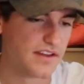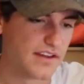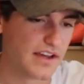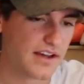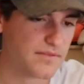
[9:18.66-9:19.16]

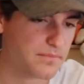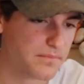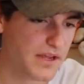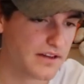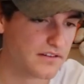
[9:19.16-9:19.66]
yeah, I'm
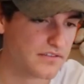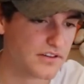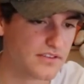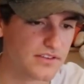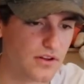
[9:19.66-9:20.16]
kind of
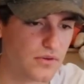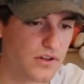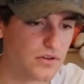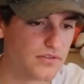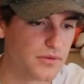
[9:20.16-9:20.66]
just going
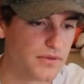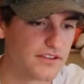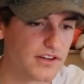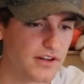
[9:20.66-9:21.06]
all over the place